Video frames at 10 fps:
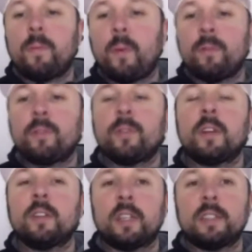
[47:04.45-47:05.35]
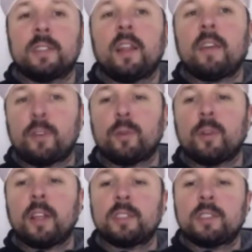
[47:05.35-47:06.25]
on from there and has a loving
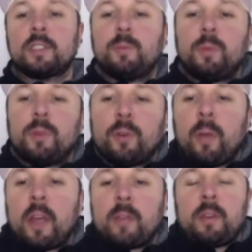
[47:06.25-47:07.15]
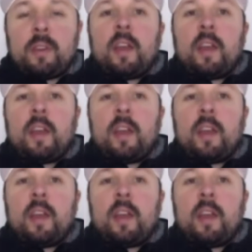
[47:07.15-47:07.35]
relationship with her baby